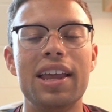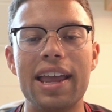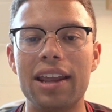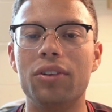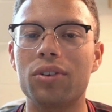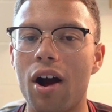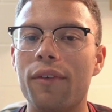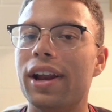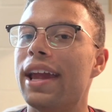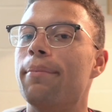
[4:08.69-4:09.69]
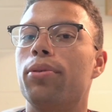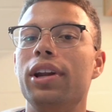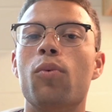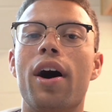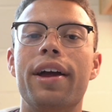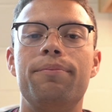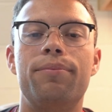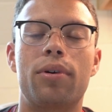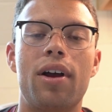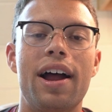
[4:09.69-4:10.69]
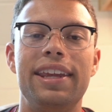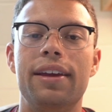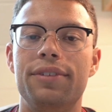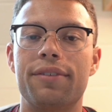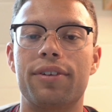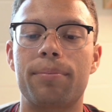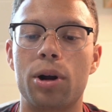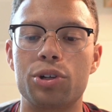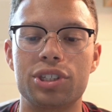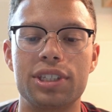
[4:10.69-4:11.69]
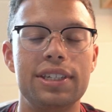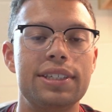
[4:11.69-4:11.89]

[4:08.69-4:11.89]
and it'll cover a pretty wide variety of different purchases.